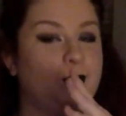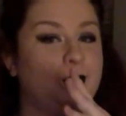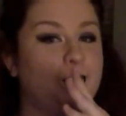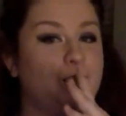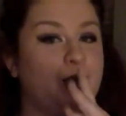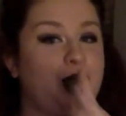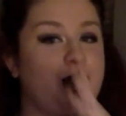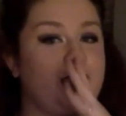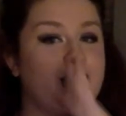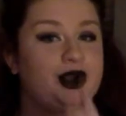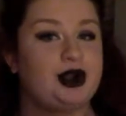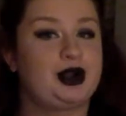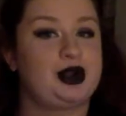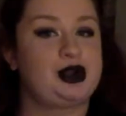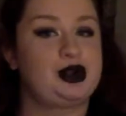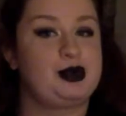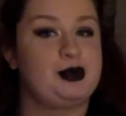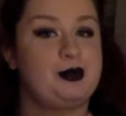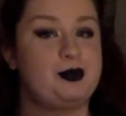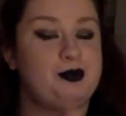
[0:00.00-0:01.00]
Water
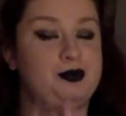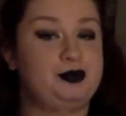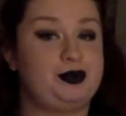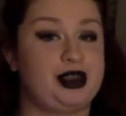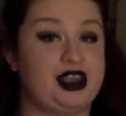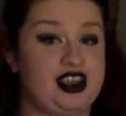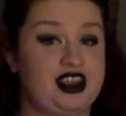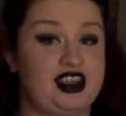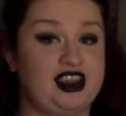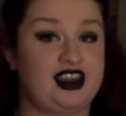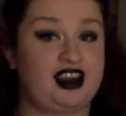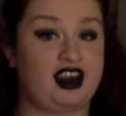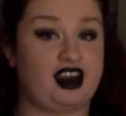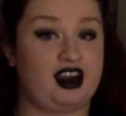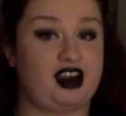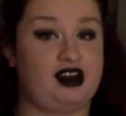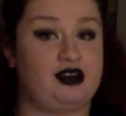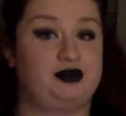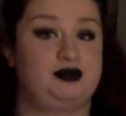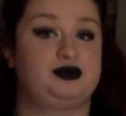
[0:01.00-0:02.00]

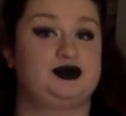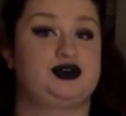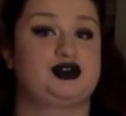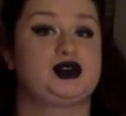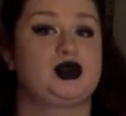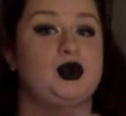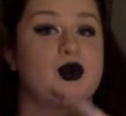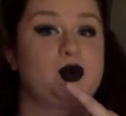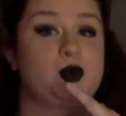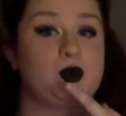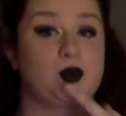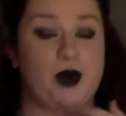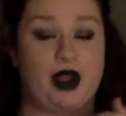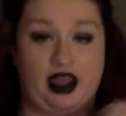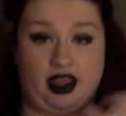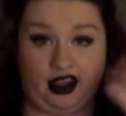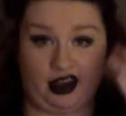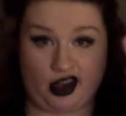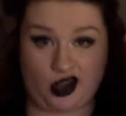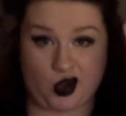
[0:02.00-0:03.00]
becomes
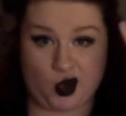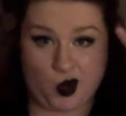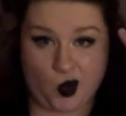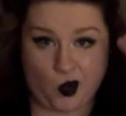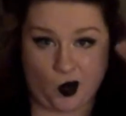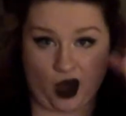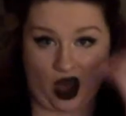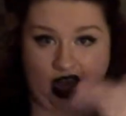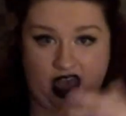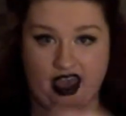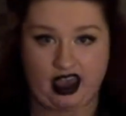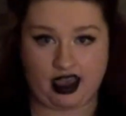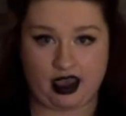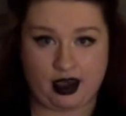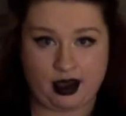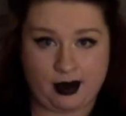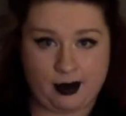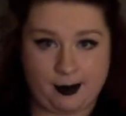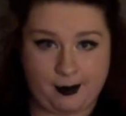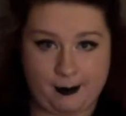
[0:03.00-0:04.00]
red. Why?
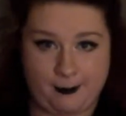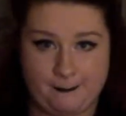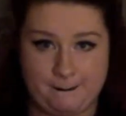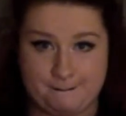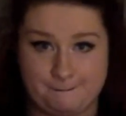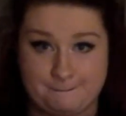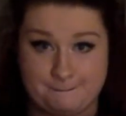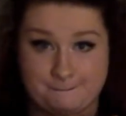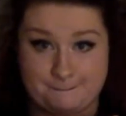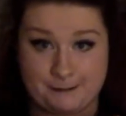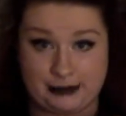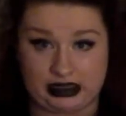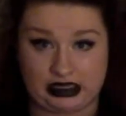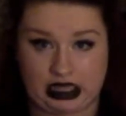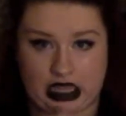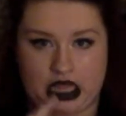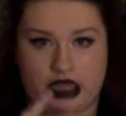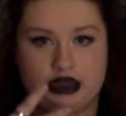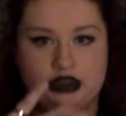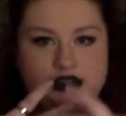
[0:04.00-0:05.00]

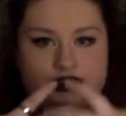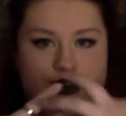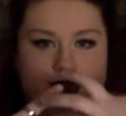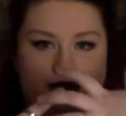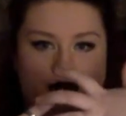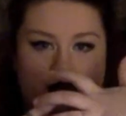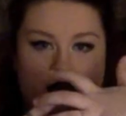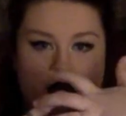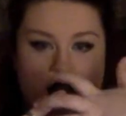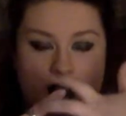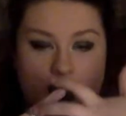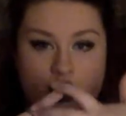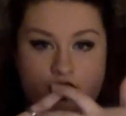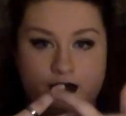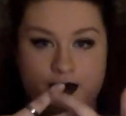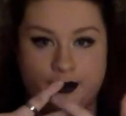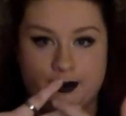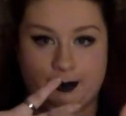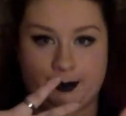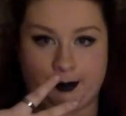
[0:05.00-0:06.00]
Blood. So,
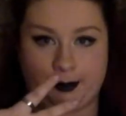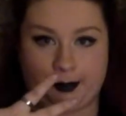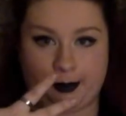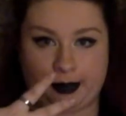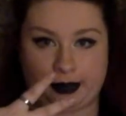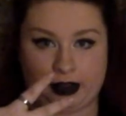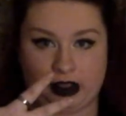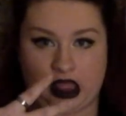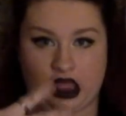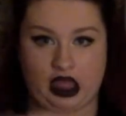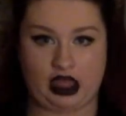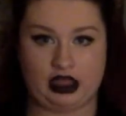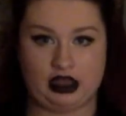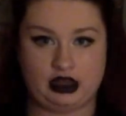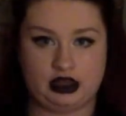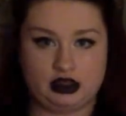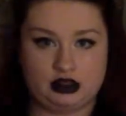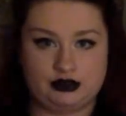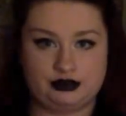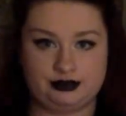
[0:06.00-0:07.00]
blood.
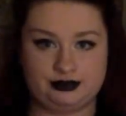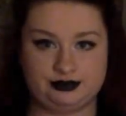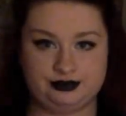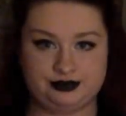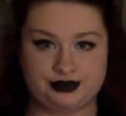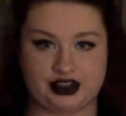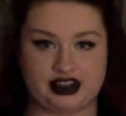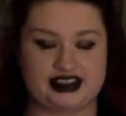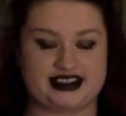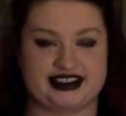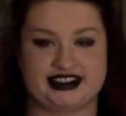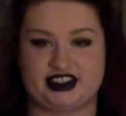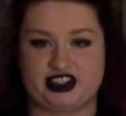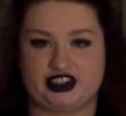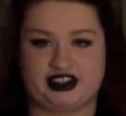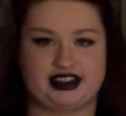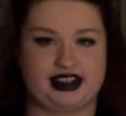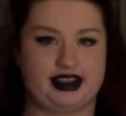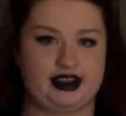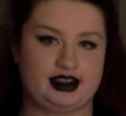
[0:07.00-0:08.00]
And this is
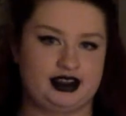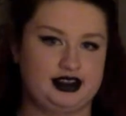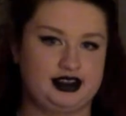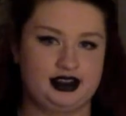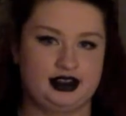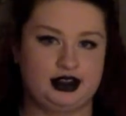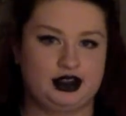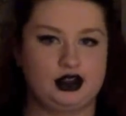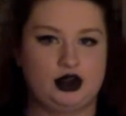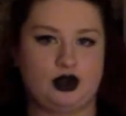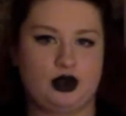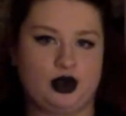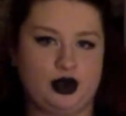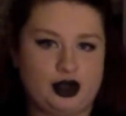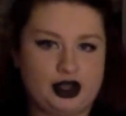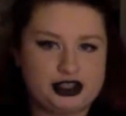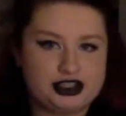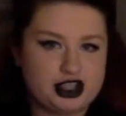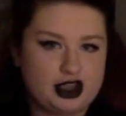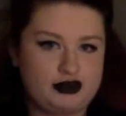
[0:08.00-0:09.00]
just like,
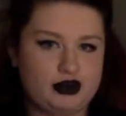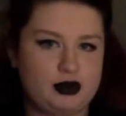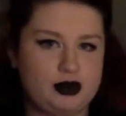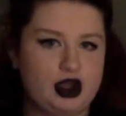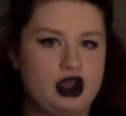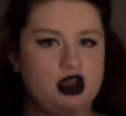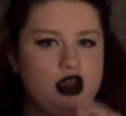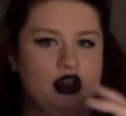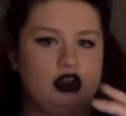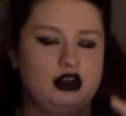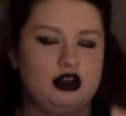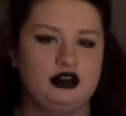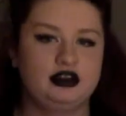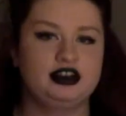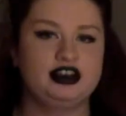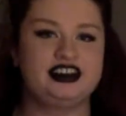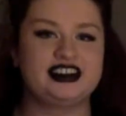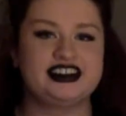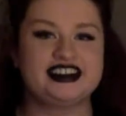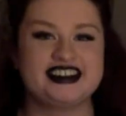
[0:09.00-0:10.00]
it's everywhere.
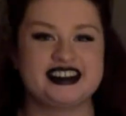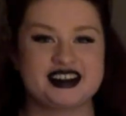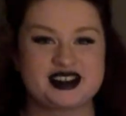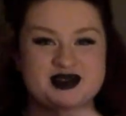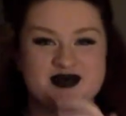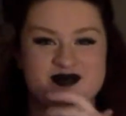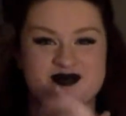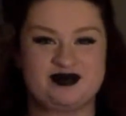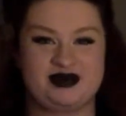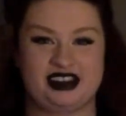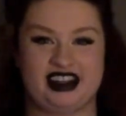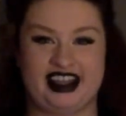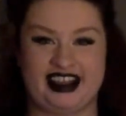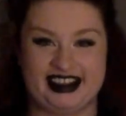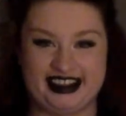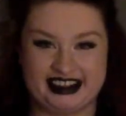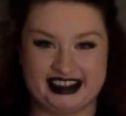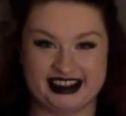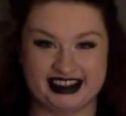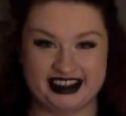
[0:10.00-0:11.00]
Blood.